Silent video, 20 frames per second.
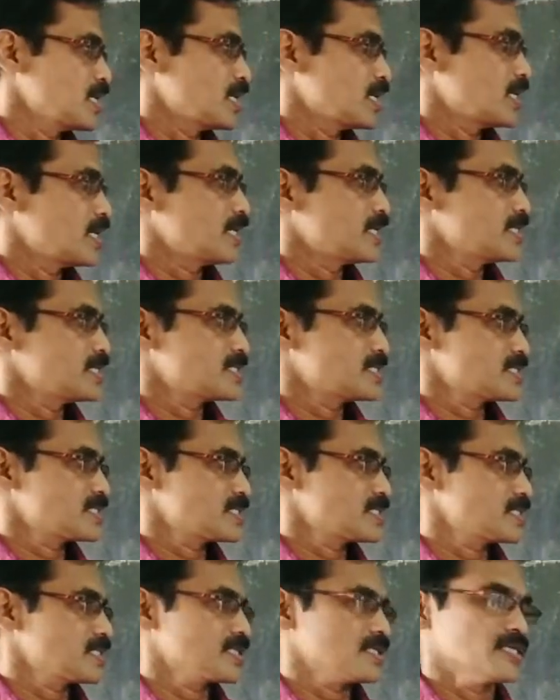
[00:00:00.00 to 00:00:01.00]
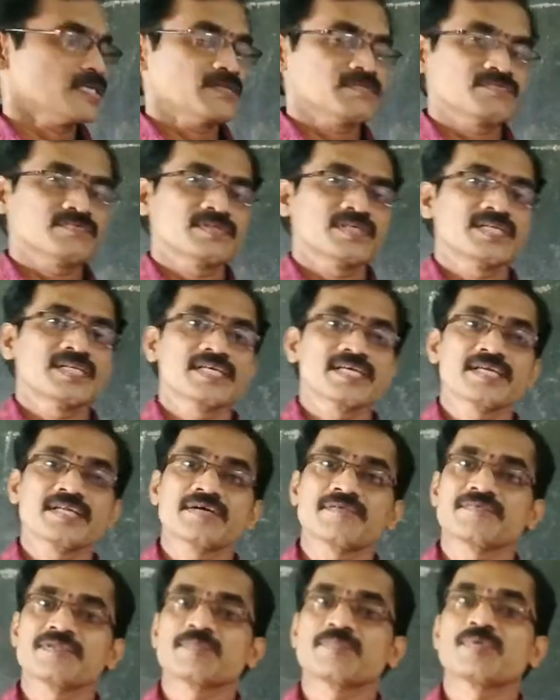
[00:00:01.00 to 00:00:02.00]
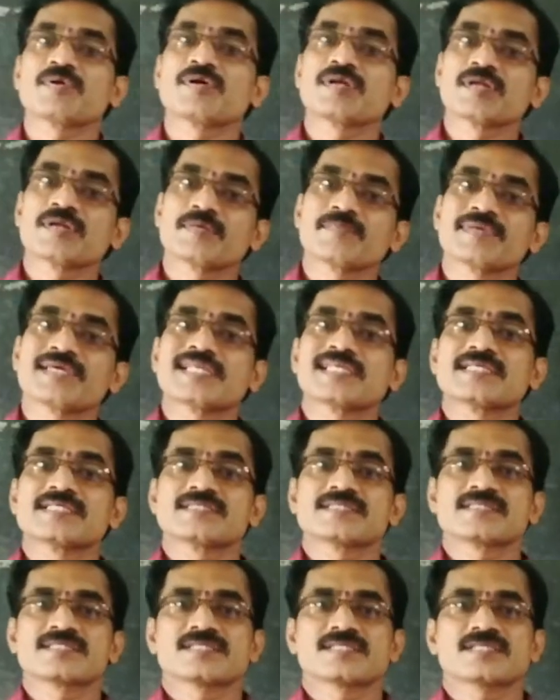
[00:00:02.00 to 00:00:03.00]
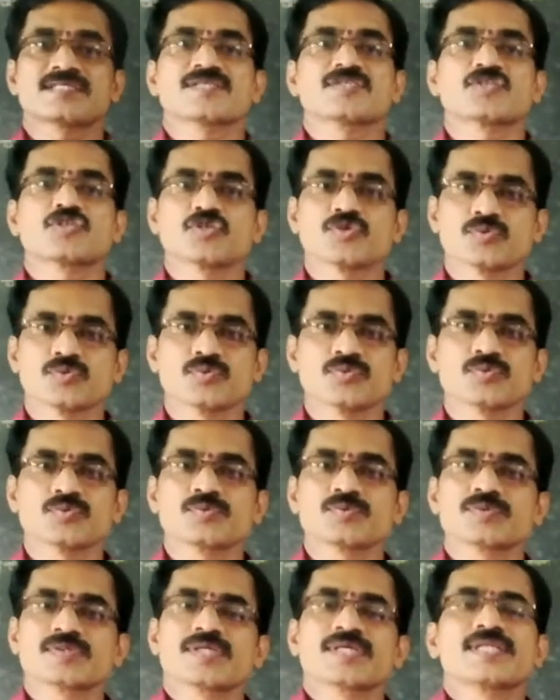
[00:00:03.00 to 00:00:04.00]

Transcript: And if the degree of the polynomial is 2,